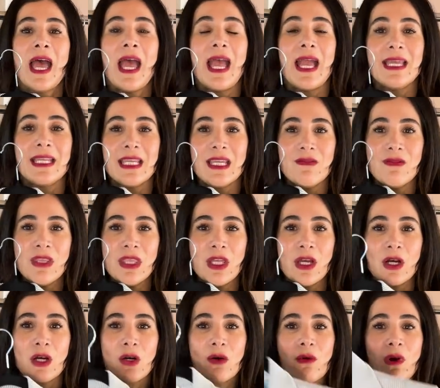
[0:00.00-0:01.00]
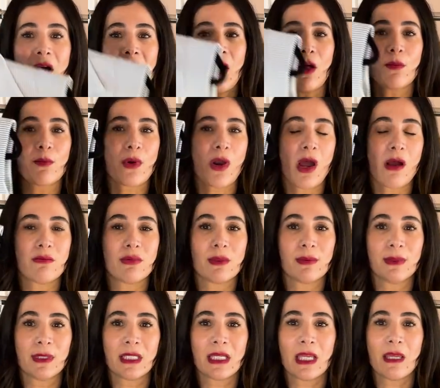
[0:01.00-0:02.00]
And even though I'll
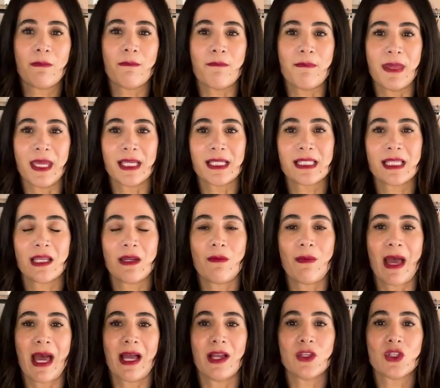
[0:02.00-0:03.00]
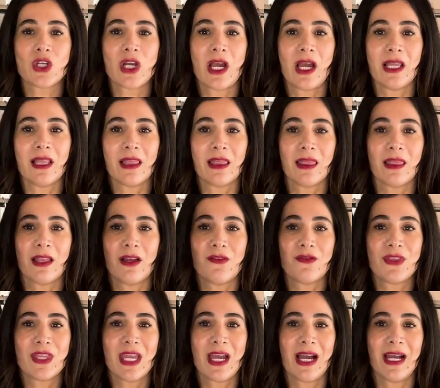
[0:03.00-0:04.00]
probably mix and match, I love
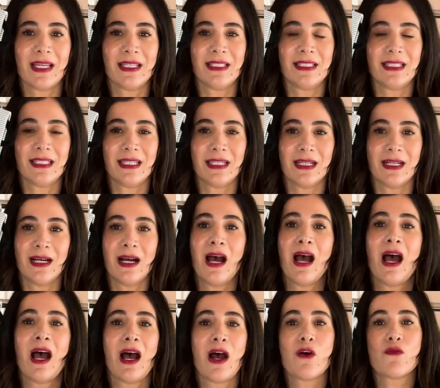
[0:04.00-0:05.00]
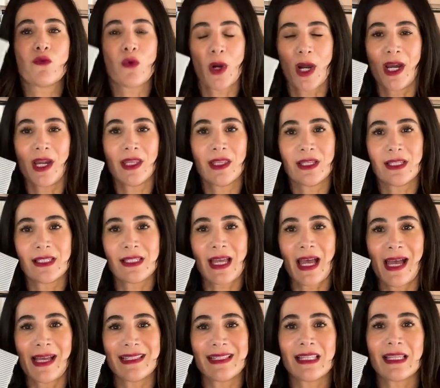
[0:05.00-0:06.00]
the idea of wearing this
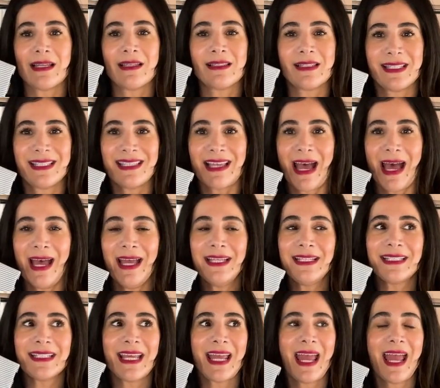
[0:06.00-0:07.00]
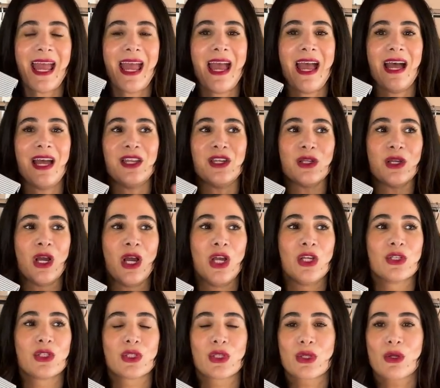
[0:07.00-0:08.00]
as a set and
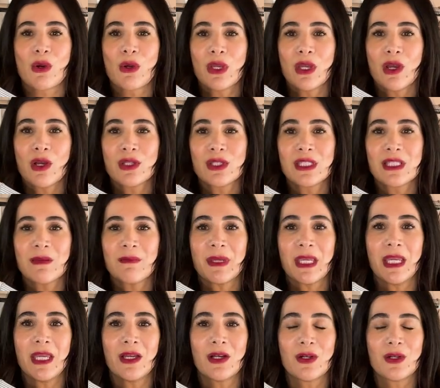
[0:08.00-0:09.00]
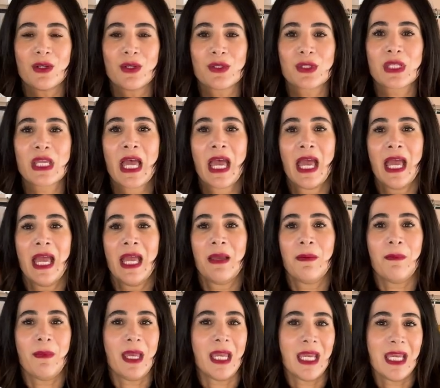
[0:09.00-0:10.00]
just throwing on some heels,
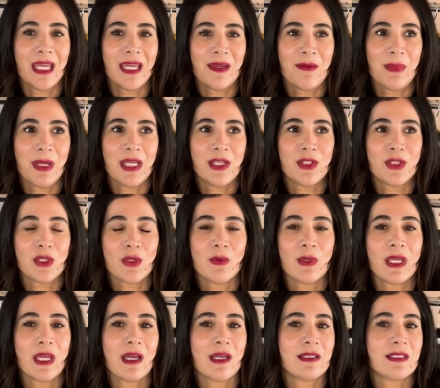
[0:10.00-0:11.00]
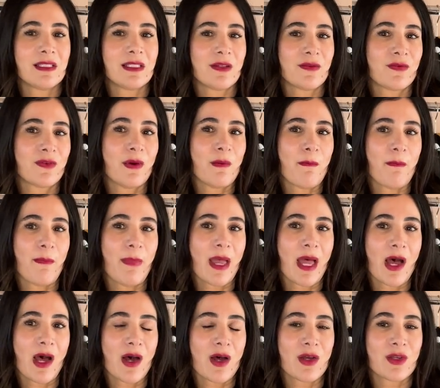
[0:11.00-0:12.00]
maybe doing a different
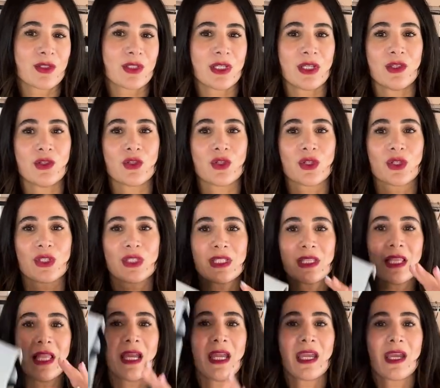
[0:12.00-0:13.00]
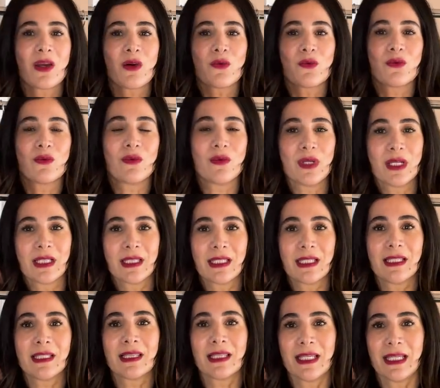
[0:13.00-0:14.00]
belt, and just like
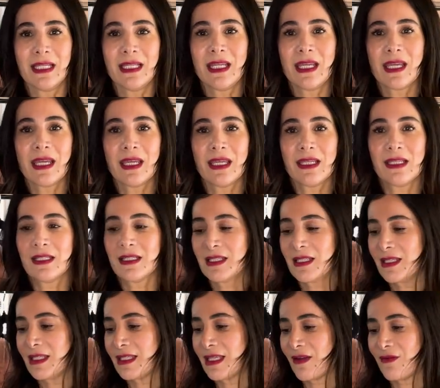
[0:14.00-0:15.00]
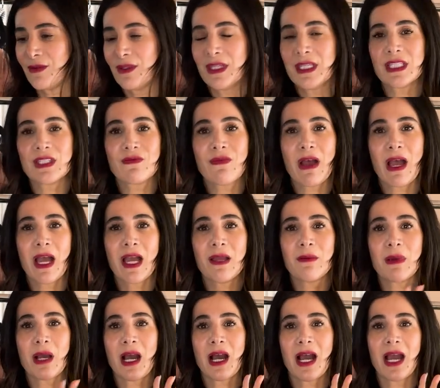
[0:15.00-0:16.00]
really leaning into the 70s
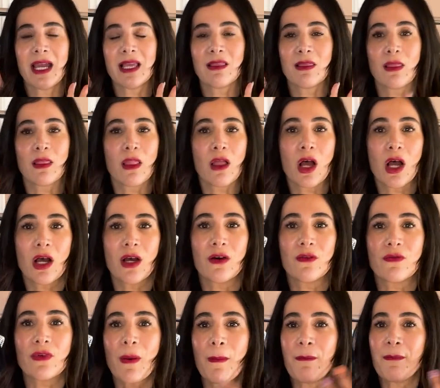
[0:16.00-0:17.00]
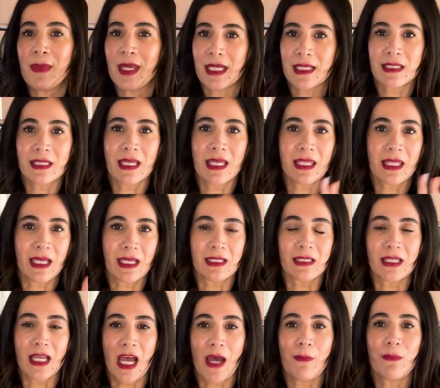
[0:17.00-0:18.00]
vibe. I love mixing things
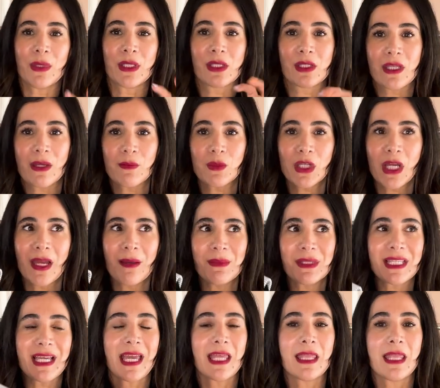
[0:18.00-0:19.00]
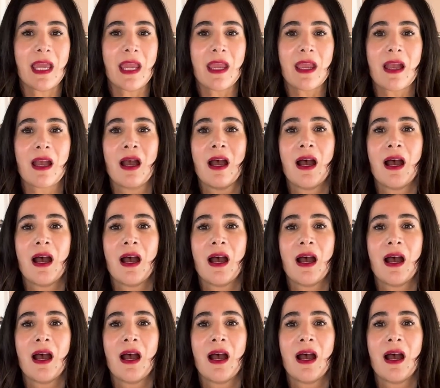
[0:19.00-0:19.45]
up, but sometimes I think